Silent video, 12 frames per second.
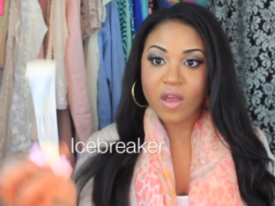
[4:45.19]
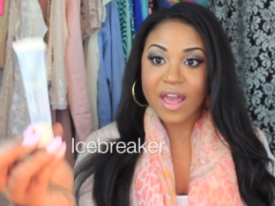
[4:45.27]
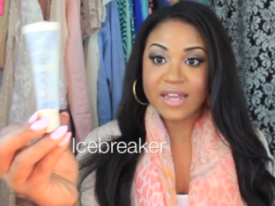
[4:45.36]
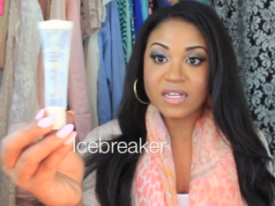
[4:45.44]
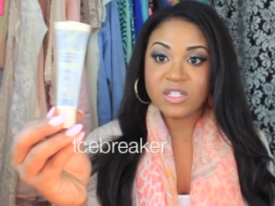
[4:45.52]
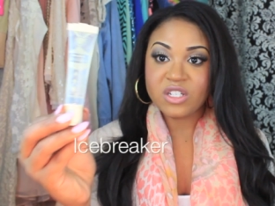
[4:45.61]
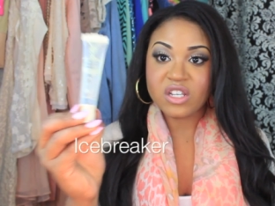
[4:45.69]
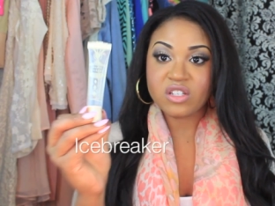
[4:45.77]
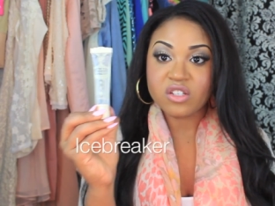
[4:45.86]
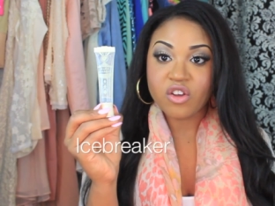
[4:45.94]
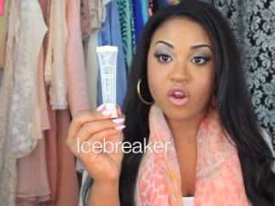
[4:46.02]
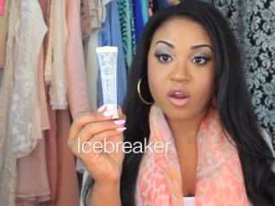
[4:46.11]
and it's
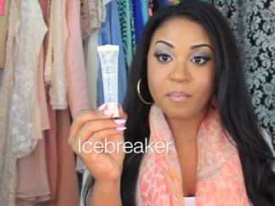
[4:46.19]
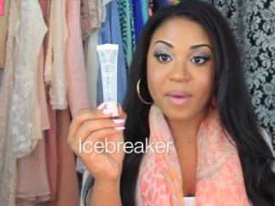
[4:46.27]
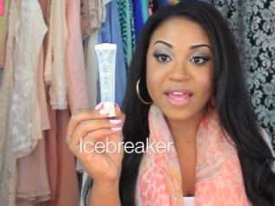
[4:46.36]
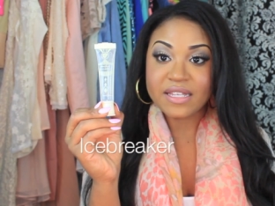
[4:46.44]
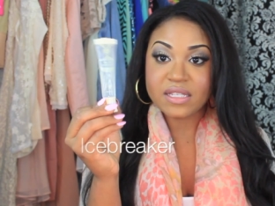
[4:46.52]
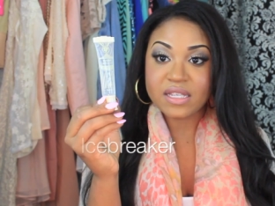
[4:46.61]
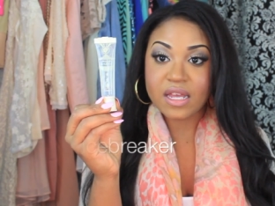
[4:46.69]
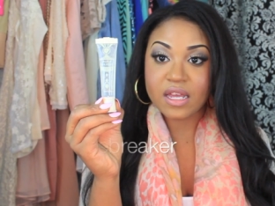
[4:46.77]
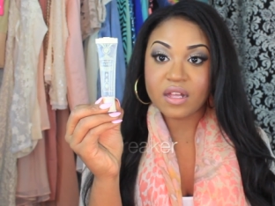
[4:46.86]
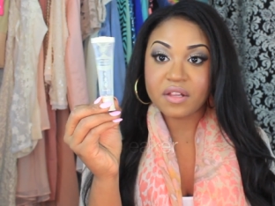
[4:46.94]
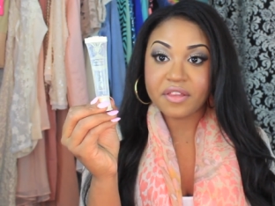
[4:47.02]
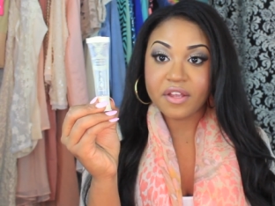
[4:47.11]
just your
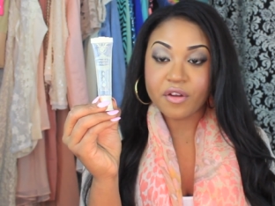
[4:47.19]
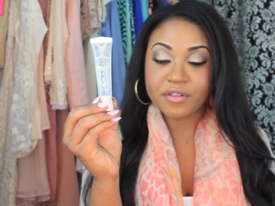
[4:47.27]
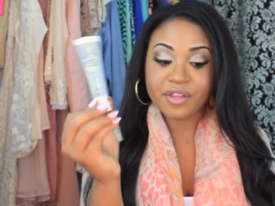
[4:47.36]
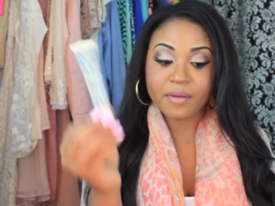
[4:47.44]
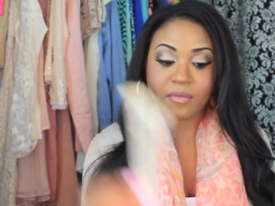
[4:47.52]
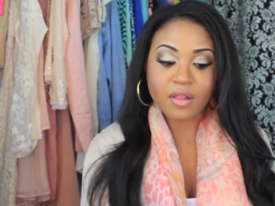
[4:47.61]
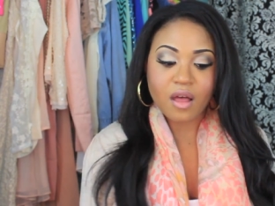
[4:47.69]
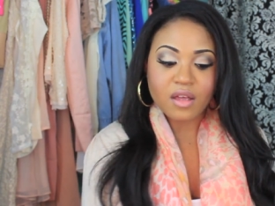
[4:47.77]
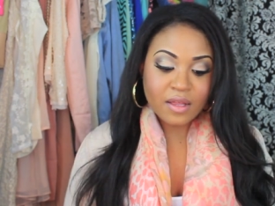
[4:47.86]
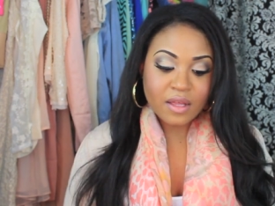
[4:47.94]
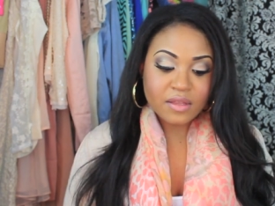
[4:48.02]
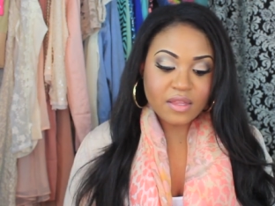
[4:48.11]
basic clear lip gloss.